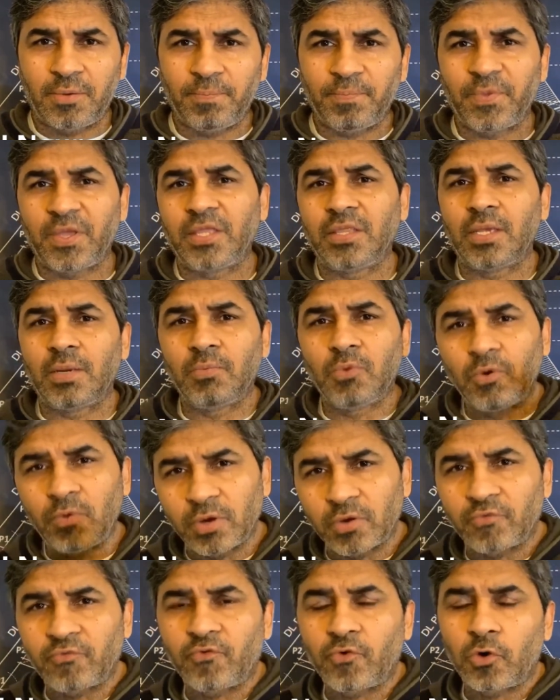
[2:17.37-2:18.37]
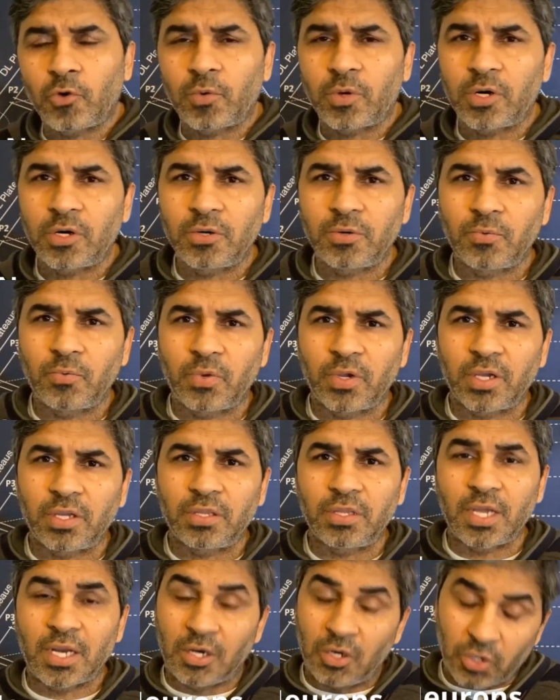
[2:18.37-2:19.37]
and then moving forward
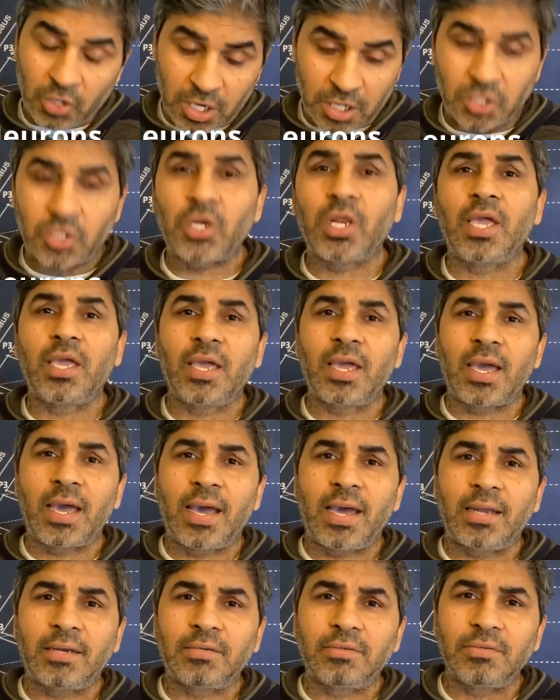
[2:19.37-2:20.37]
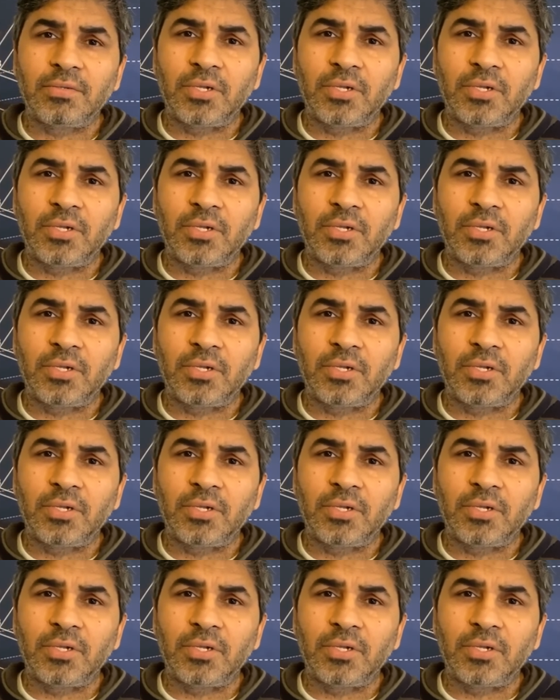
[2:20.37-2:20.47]
and looking today at